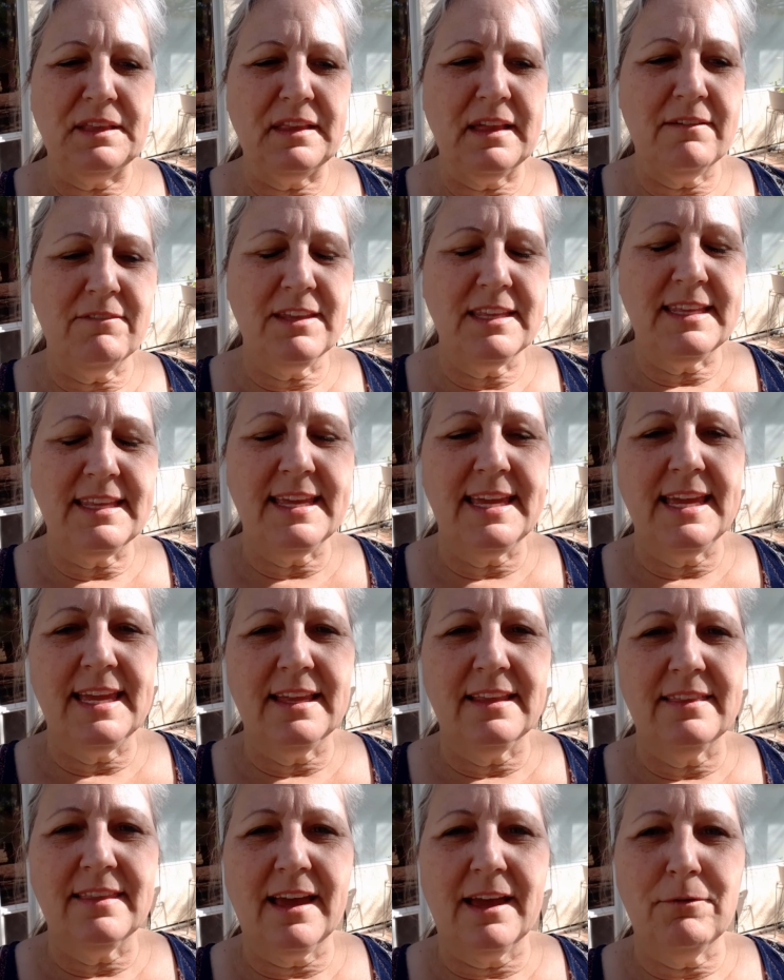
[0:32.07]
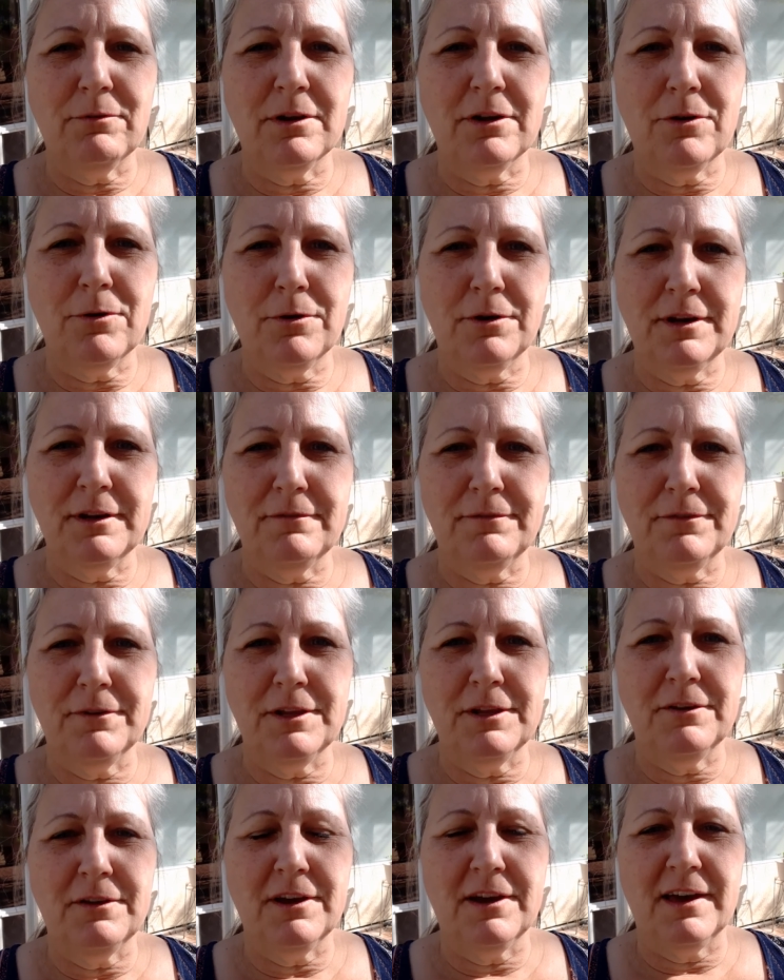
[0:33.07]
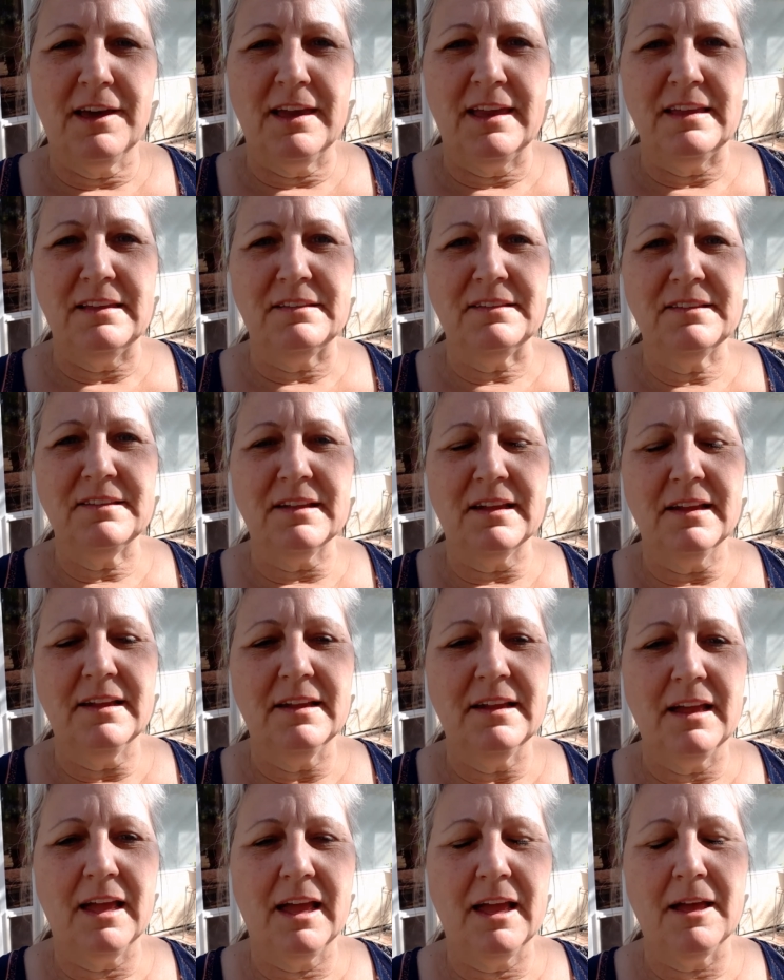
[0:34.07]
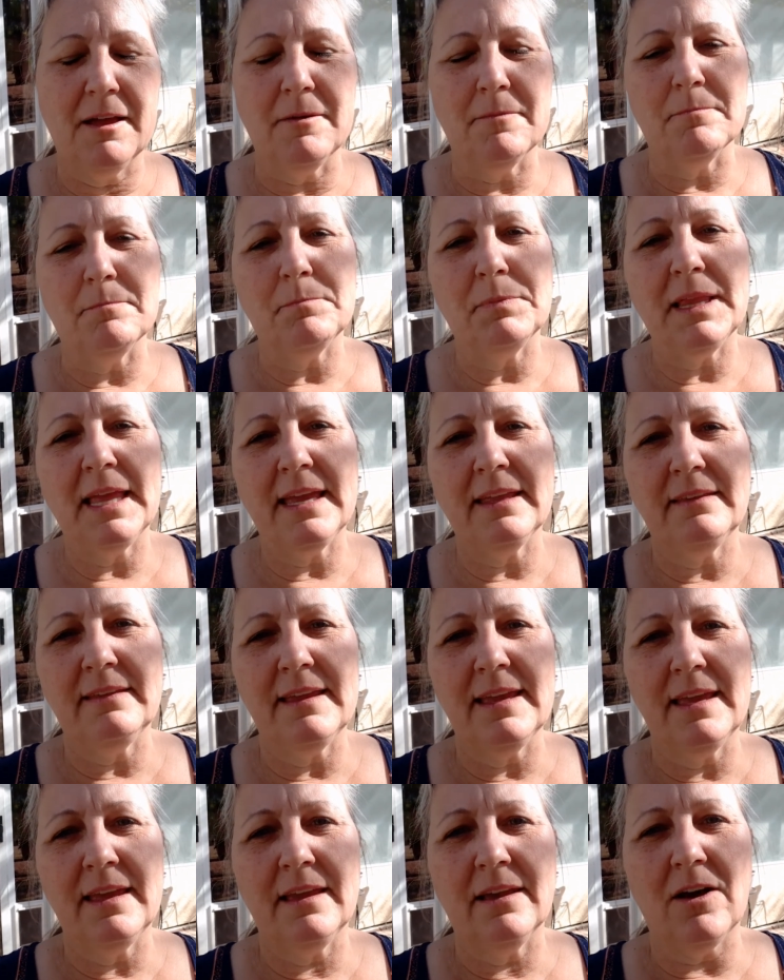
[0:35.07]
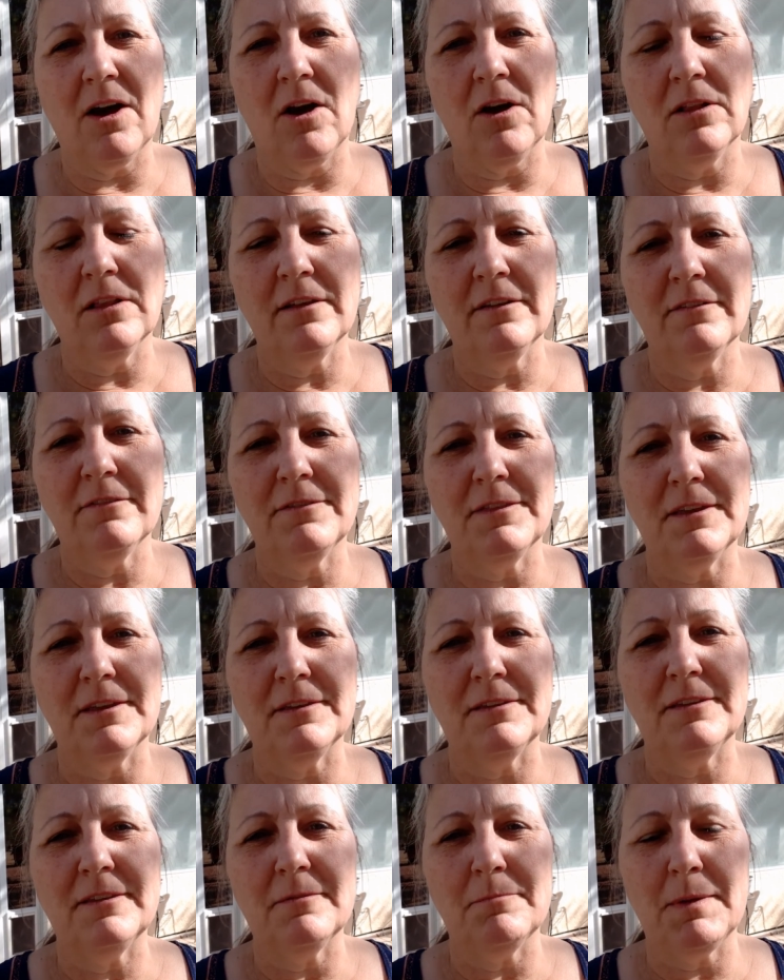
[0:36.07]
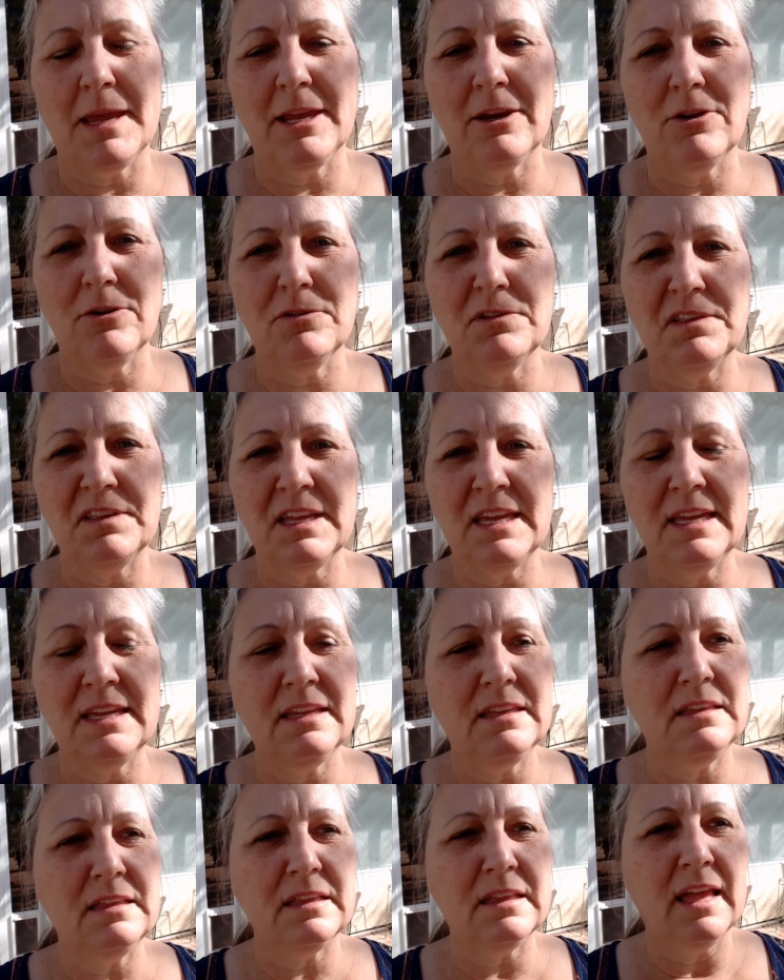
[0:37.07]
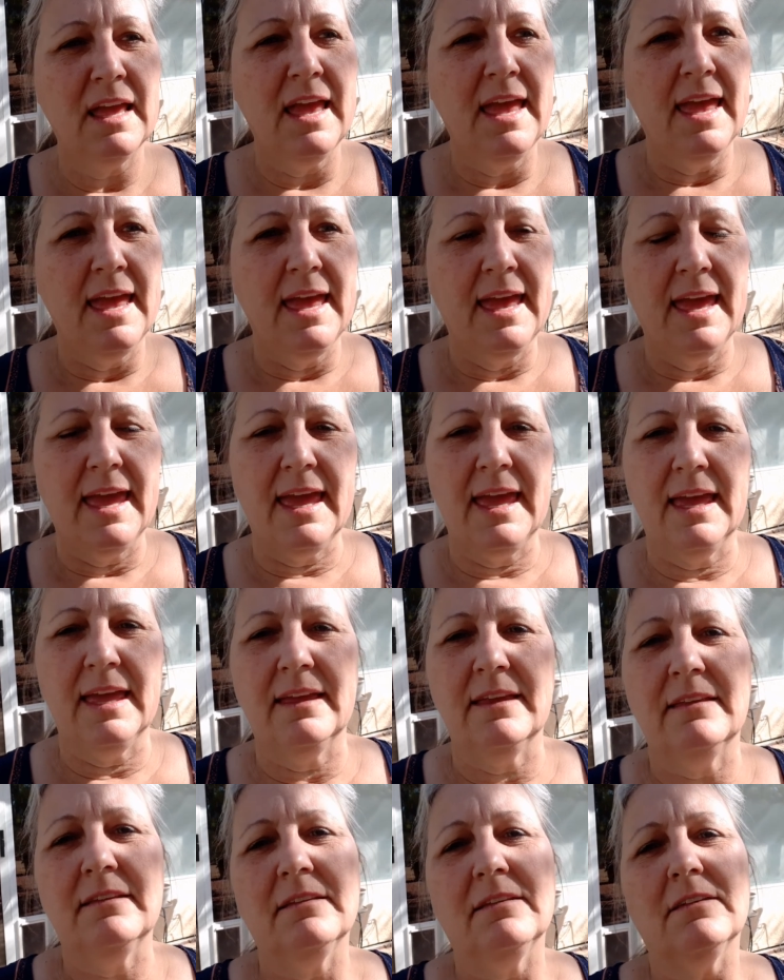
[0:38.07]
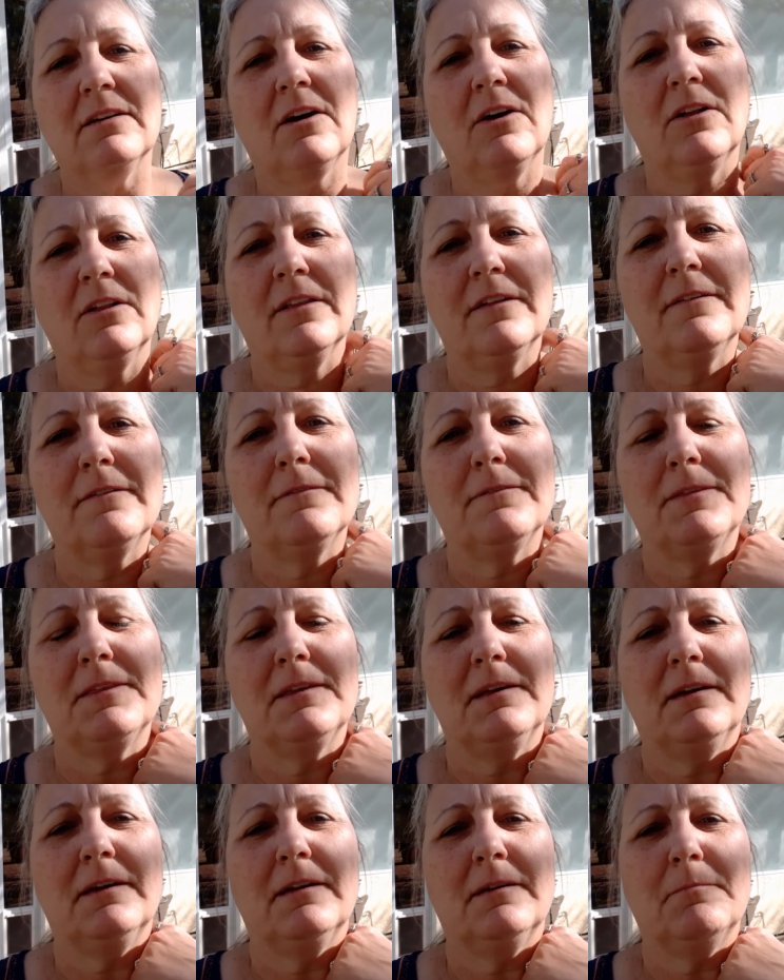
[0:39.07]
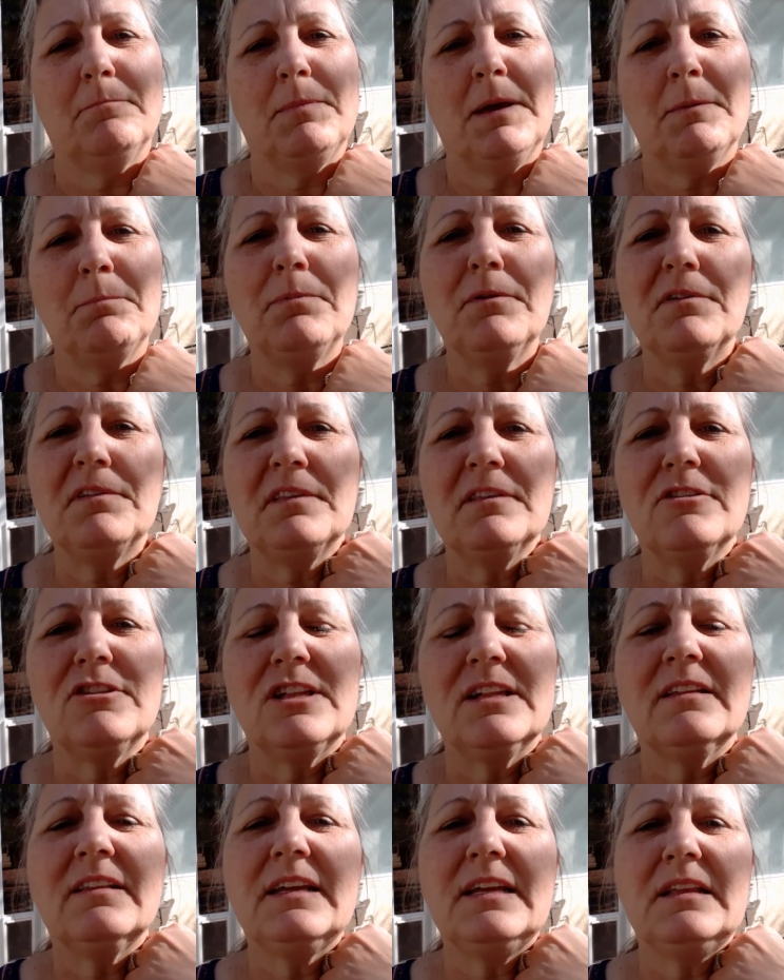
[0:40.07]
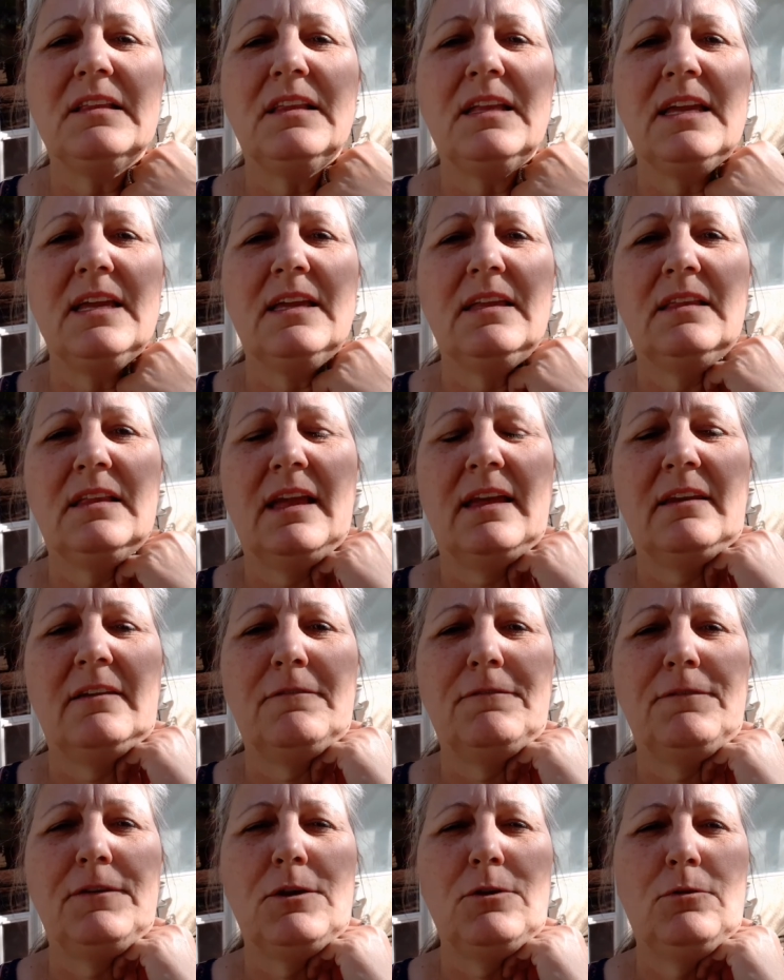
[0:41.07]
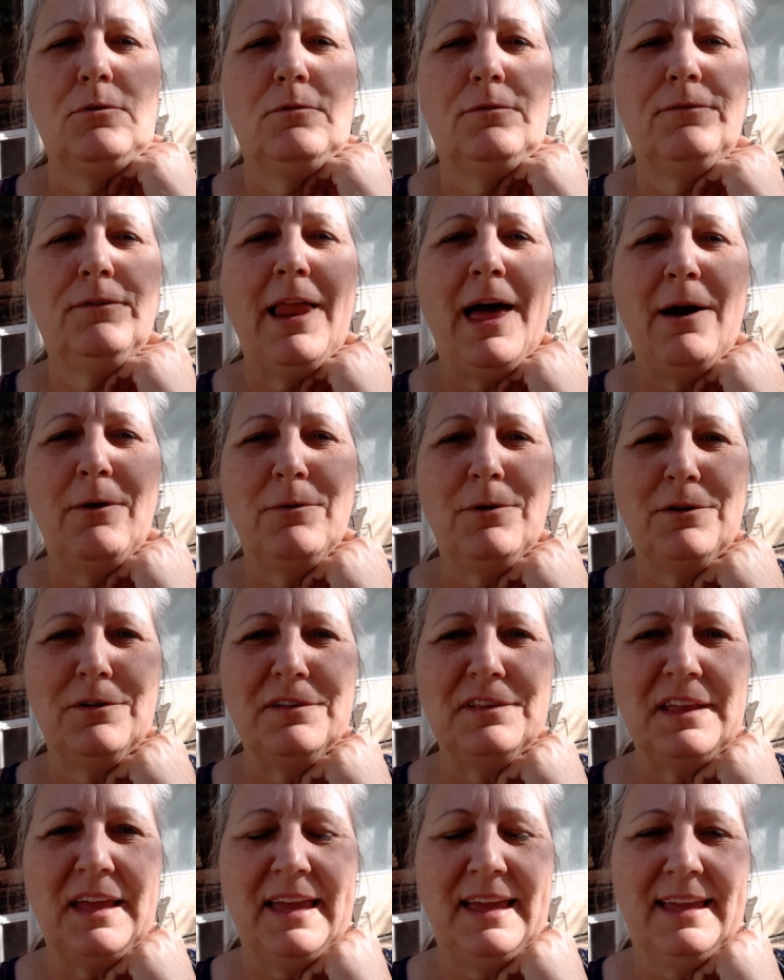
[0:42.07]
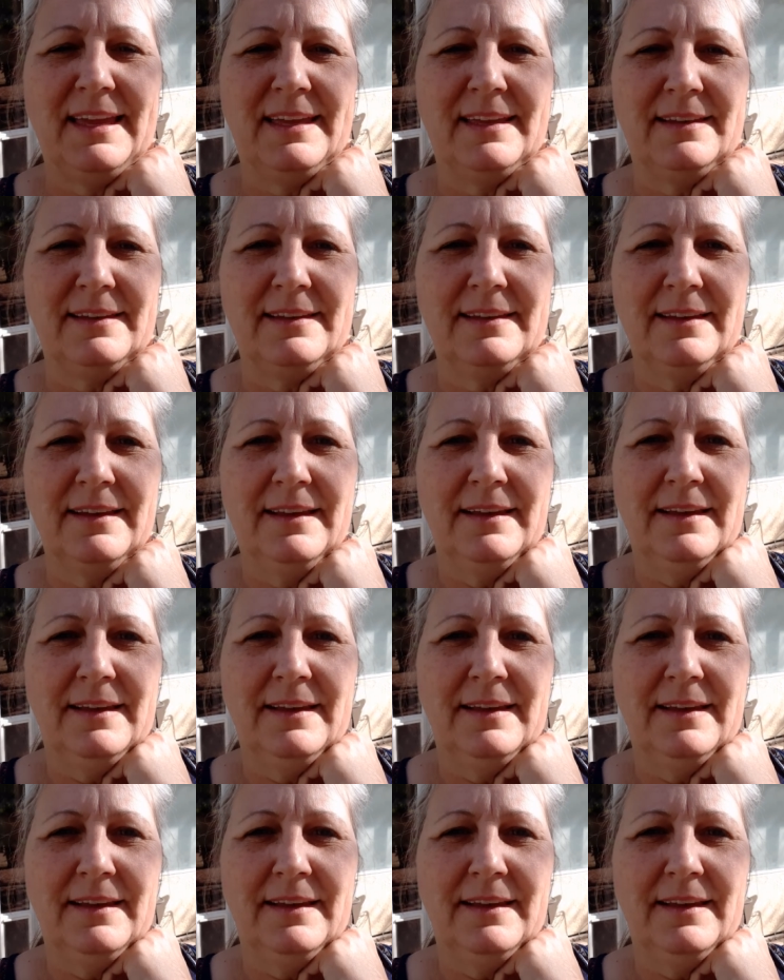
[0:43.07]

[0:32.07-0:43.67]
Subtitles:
17th, I recorded for you guys planting all of the tomato seeds and all of the peppers and chili seeds and a few flowers and